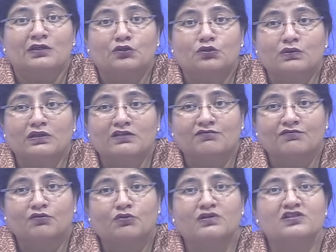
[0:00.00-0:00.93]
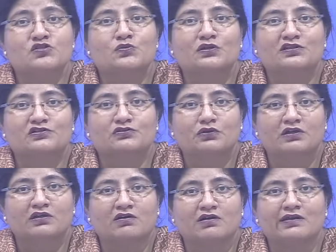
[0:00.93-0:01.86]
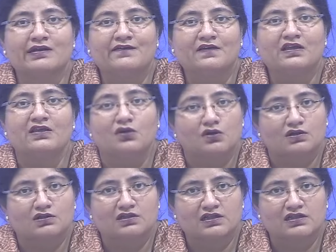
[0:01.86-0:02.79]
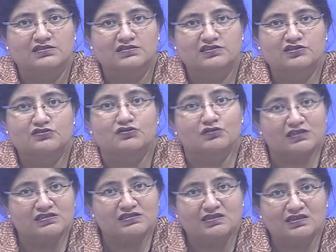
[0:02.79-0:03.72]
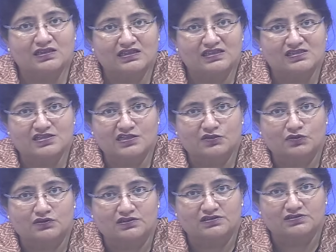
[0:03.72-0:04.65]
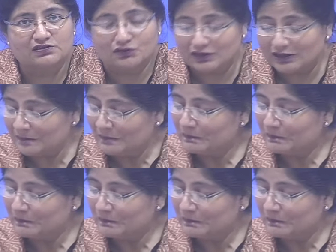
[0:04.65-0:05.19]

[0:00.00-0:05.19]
to influence what is going on in the organization. So these are the key stakeholders. Okay.